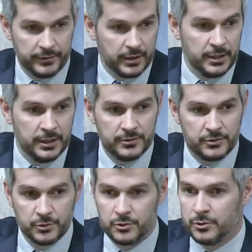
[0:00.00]
and the
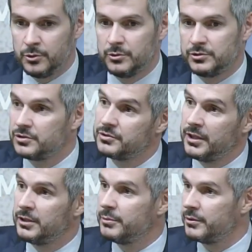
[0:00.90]
need to do
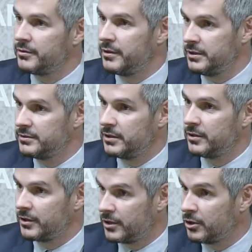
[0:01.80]
sustainable things
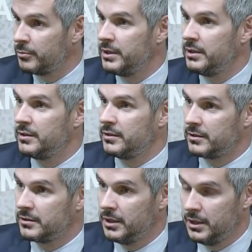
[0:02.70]
in our economy,
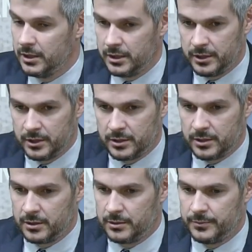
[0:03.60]
in
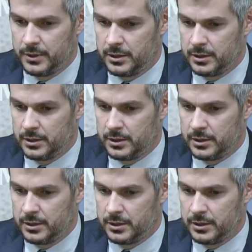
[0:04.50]
our